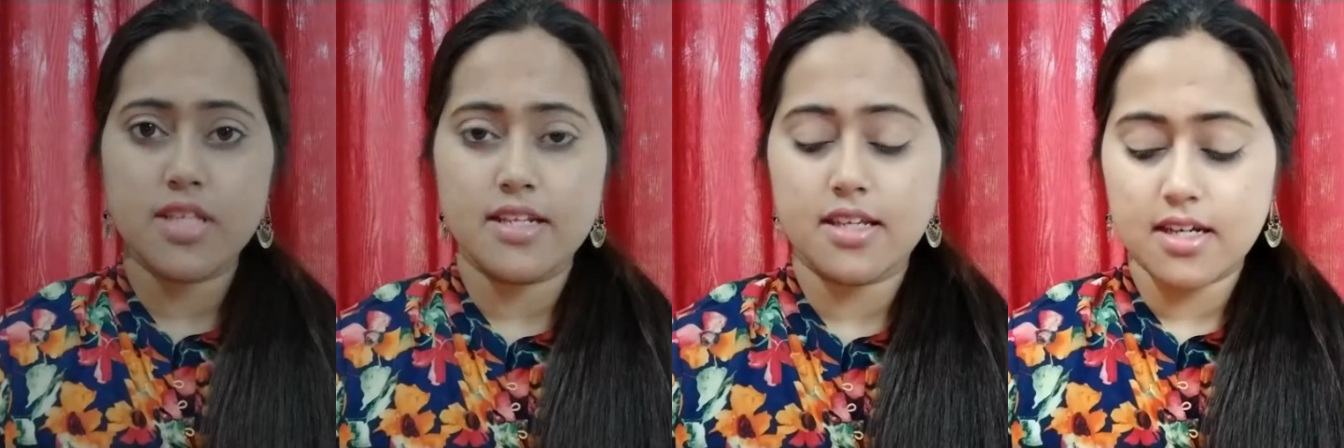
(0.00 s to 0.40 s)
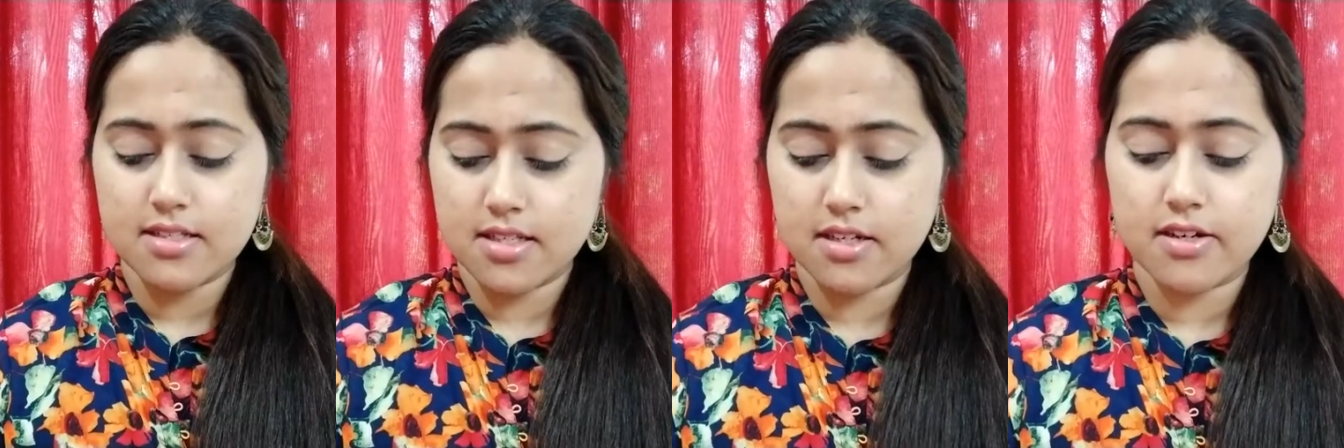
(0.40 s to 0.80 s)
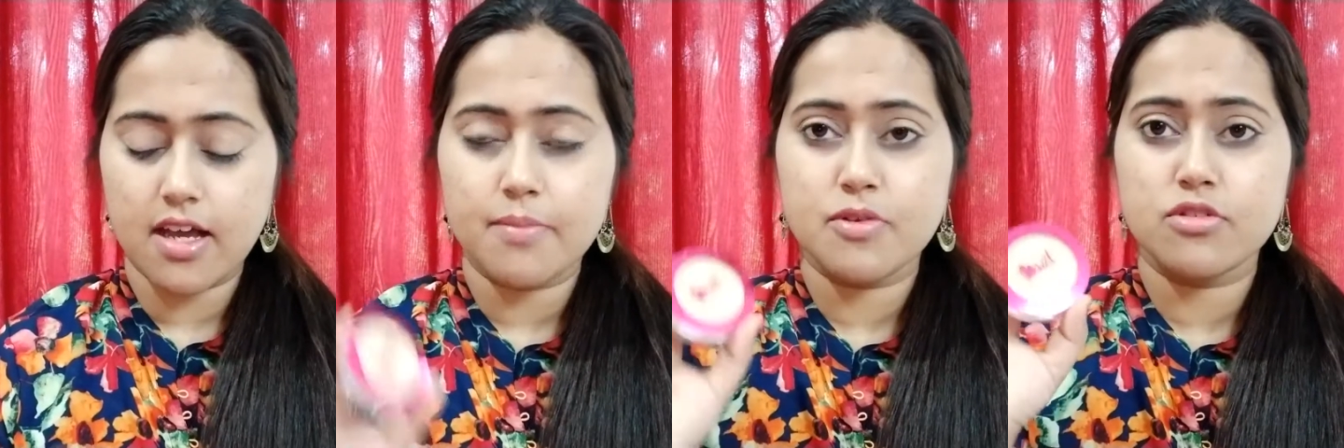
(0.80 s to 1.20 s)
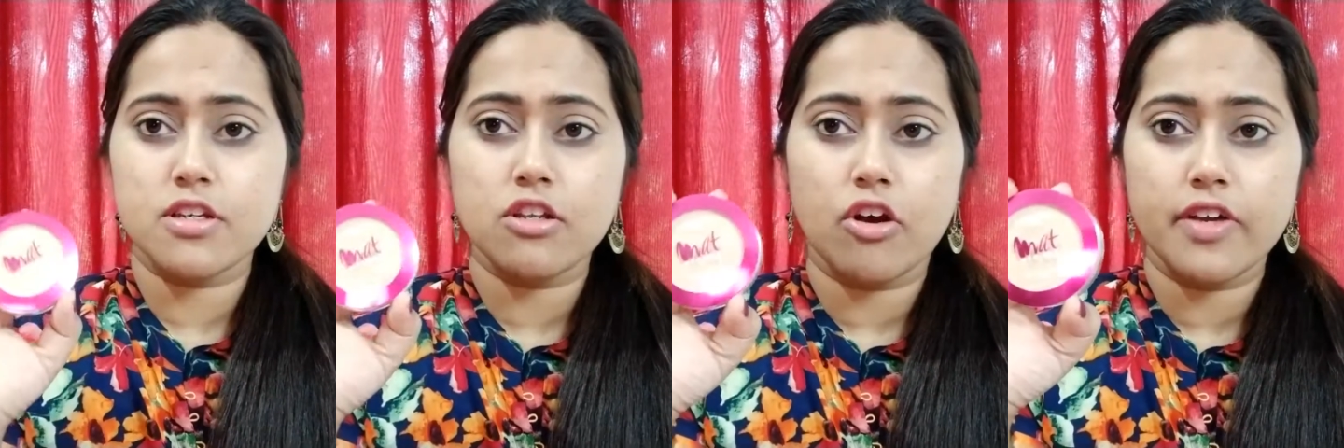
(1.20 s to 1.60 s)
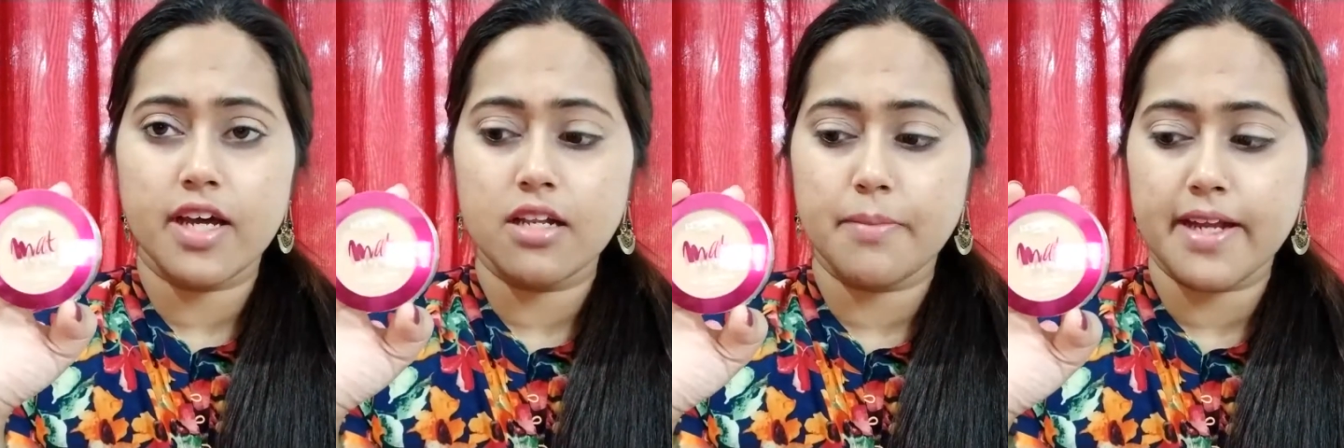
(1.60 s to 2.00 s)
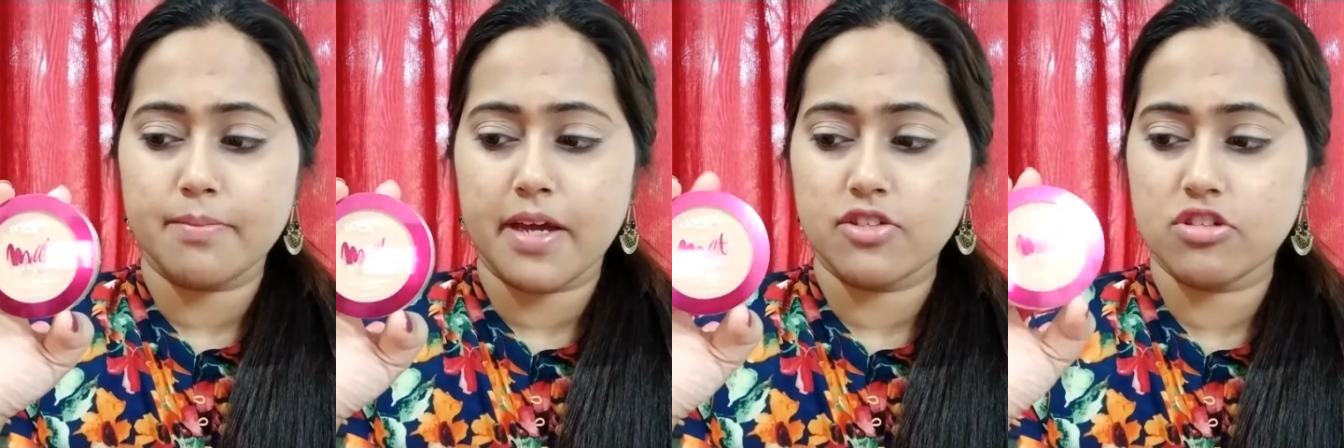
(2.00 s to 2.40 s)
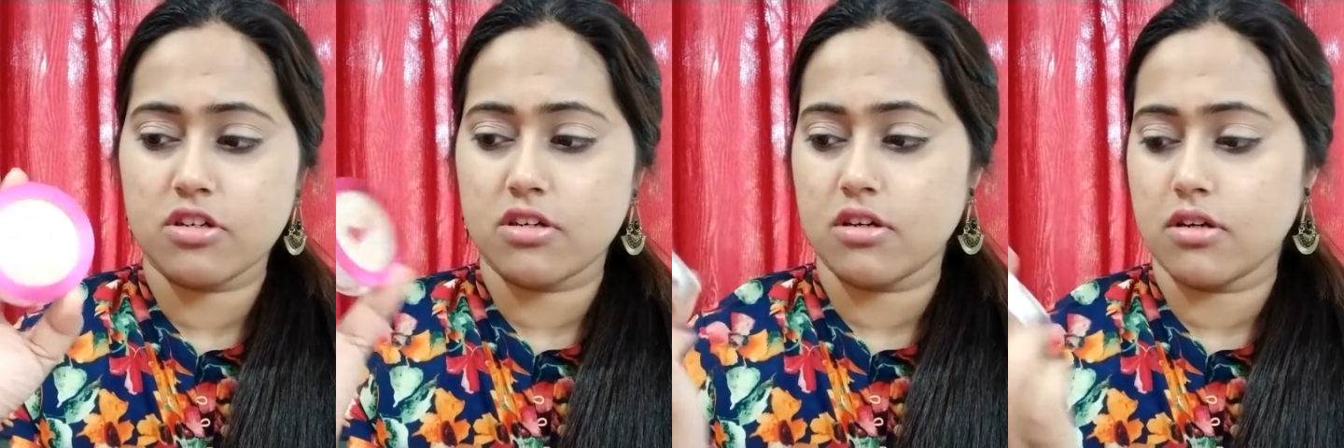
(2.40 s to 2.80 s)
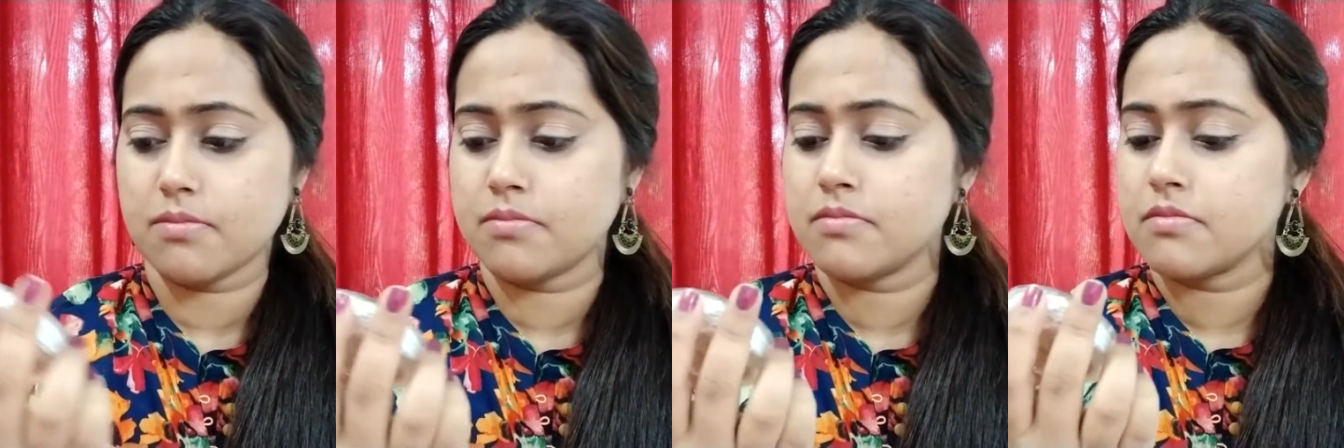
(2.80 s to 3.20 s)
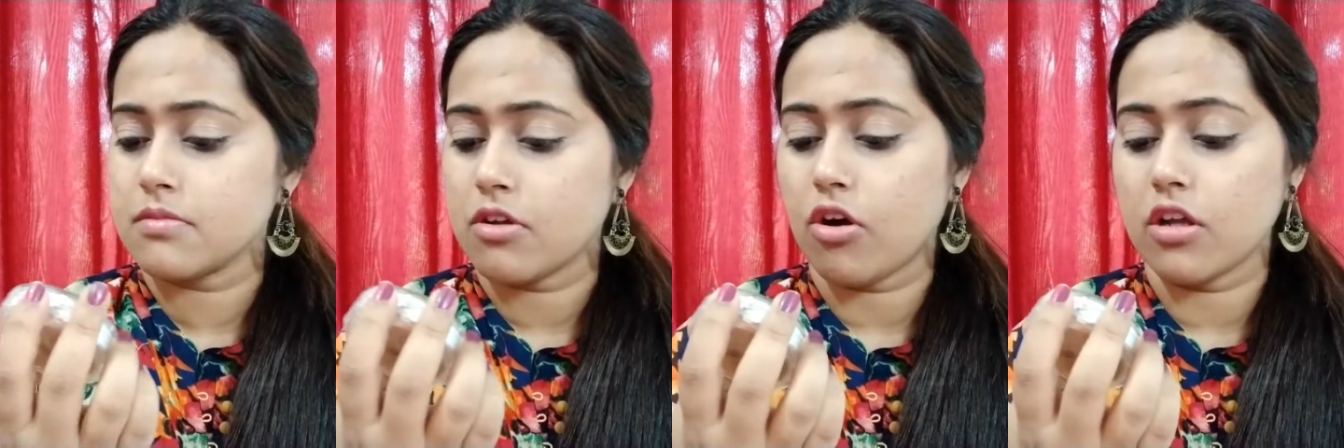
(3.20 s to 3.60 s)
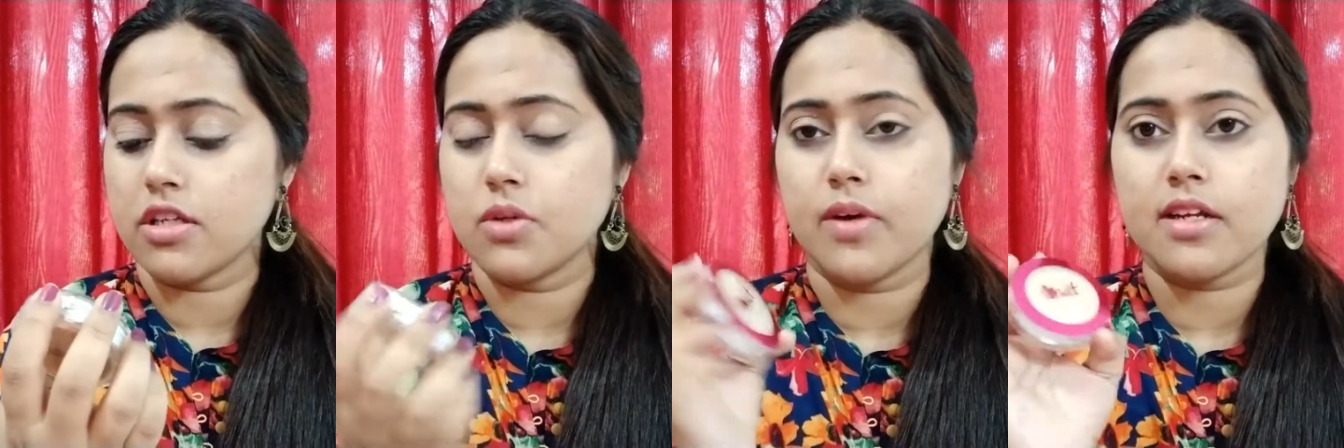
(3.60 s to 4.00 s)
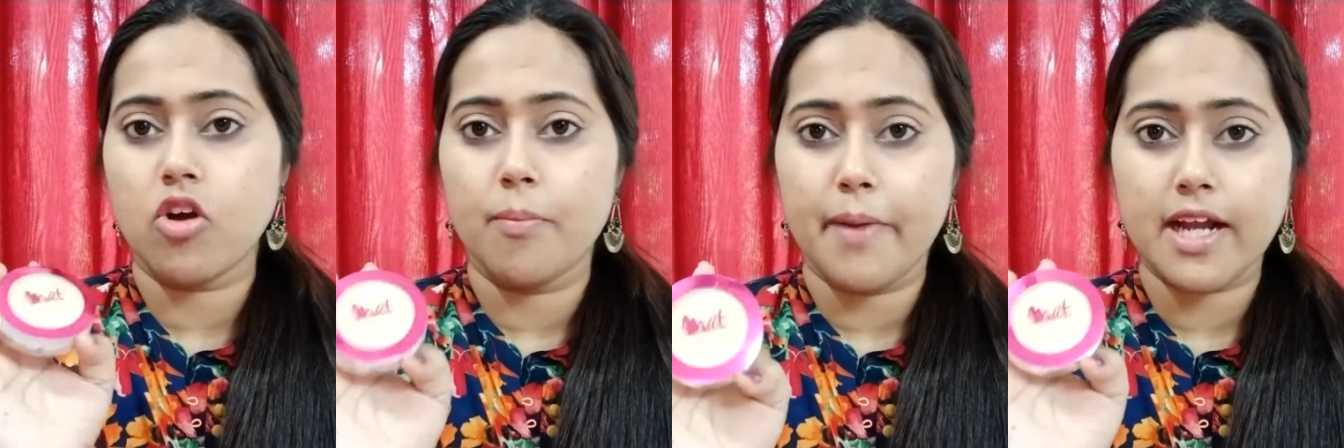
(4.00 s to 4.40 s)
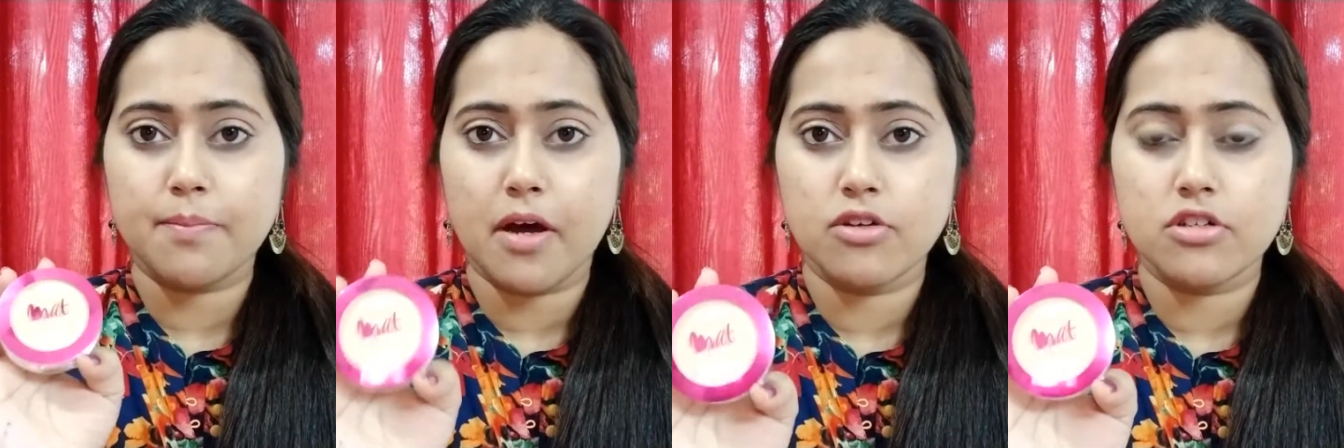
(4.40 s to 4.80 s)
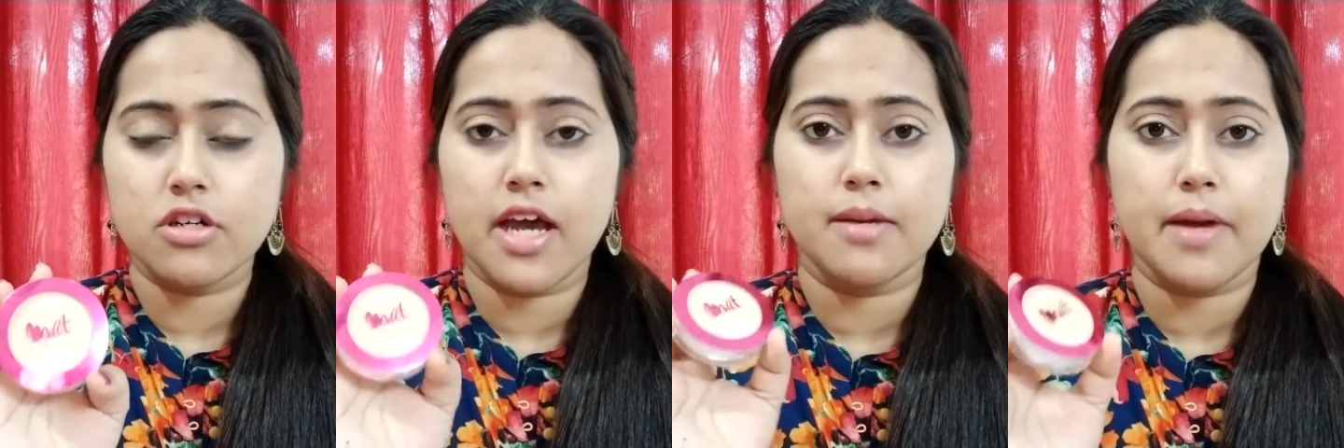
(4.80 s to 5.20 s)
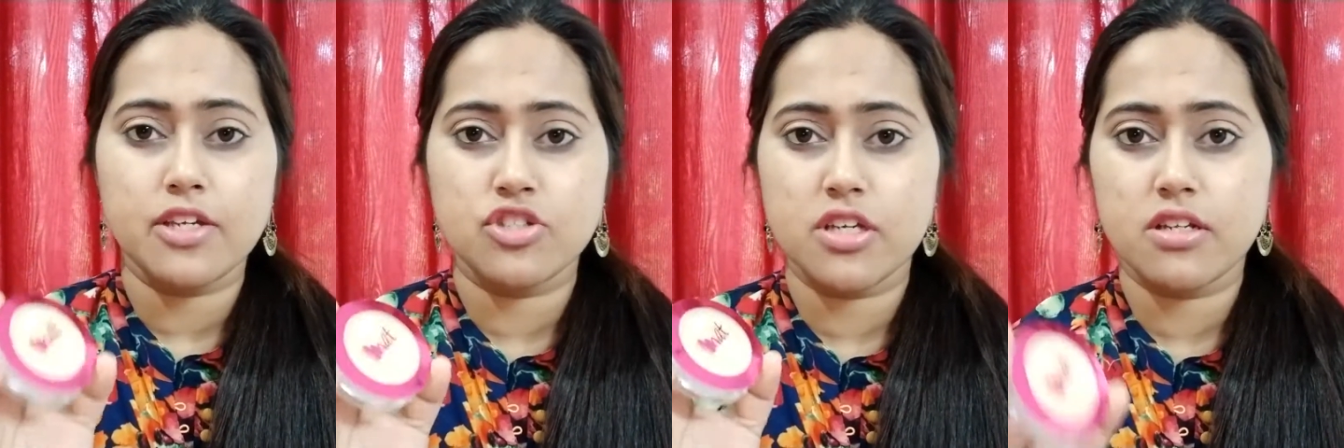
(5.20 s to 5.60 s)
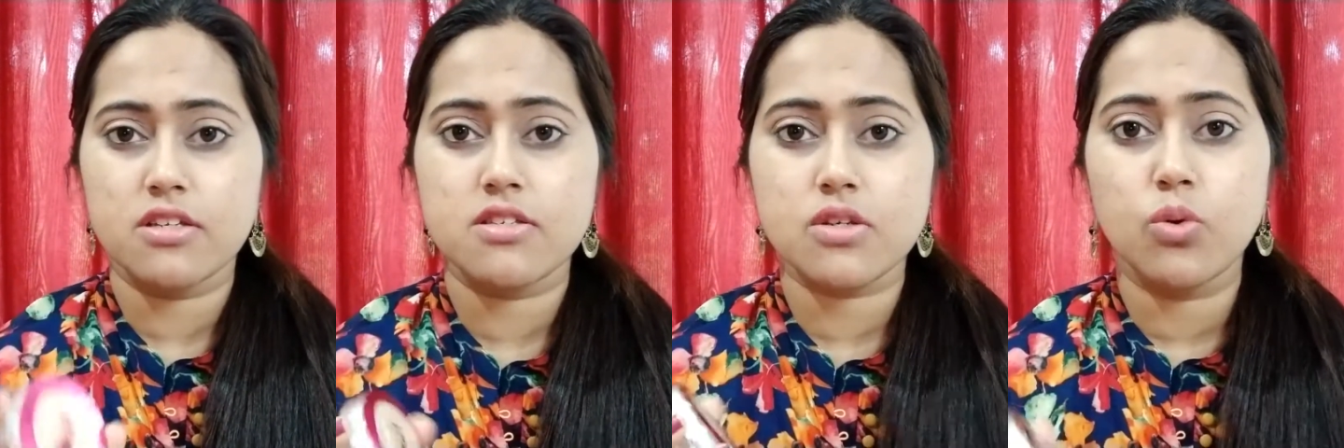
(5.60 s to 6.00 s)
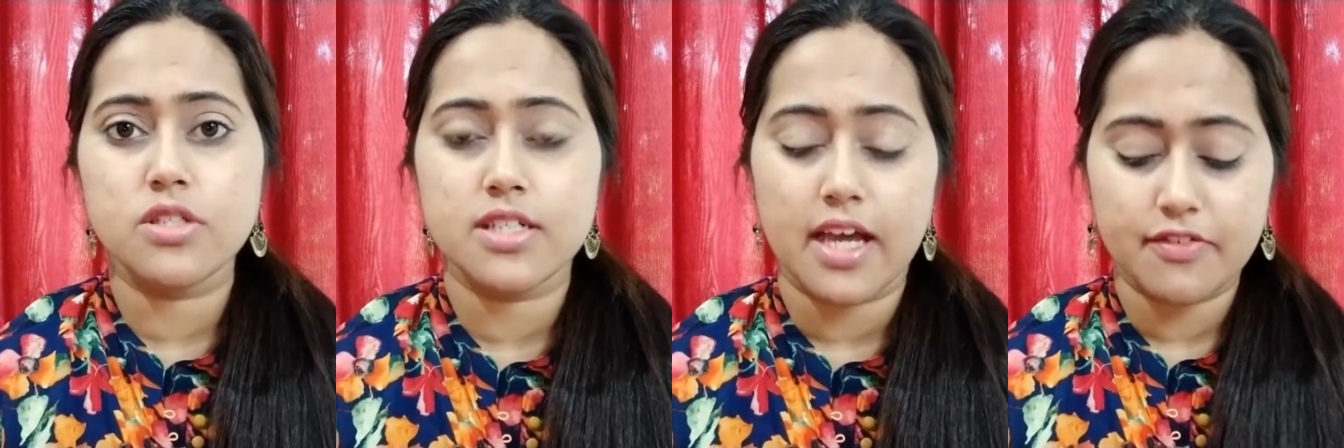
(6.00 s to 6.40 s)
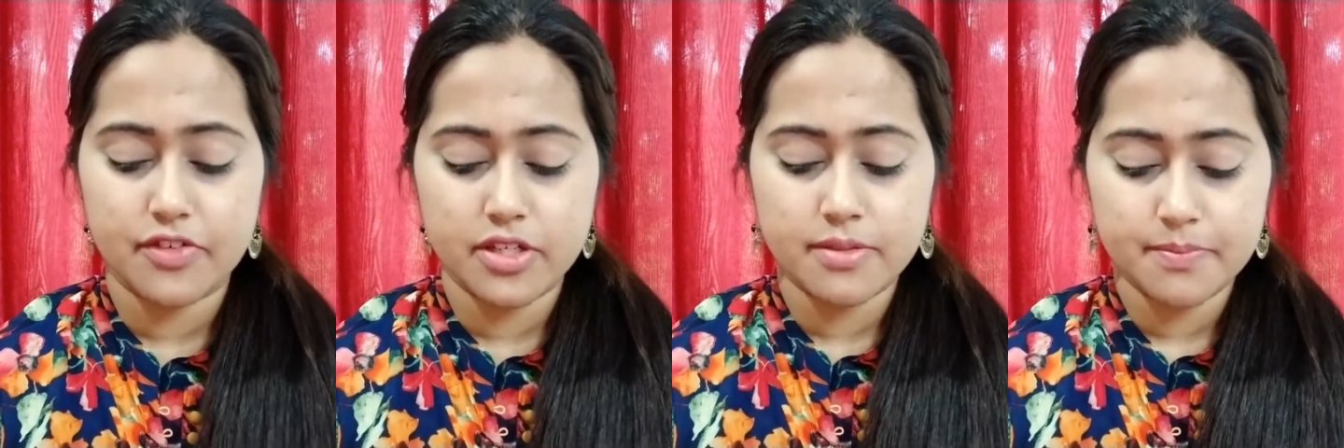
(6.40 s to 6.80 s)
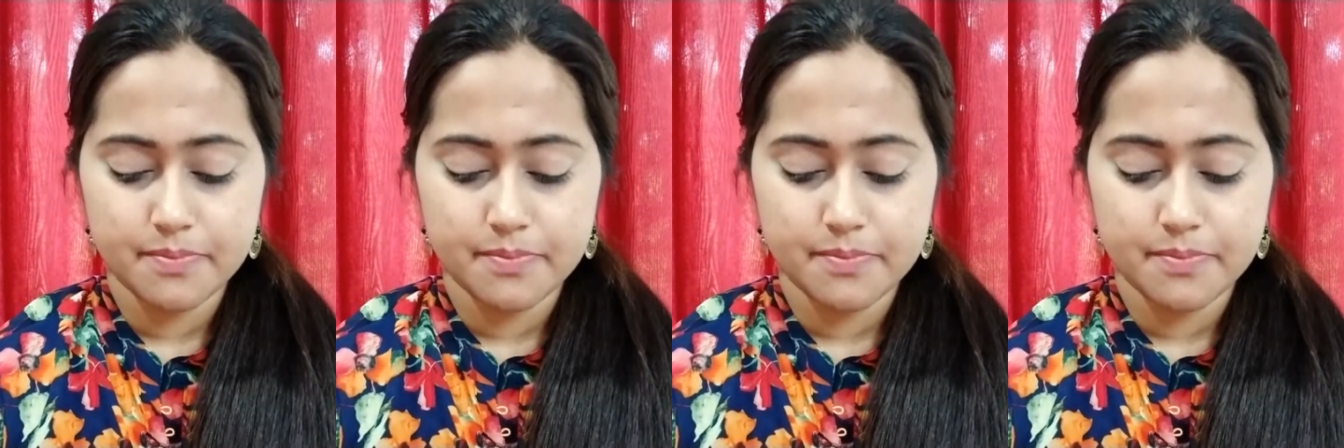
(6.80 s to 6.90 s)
to set the concealer, I am using L'Oreal Matte Magic All-in-One Compact Powder, and my shade is Golden Ivory.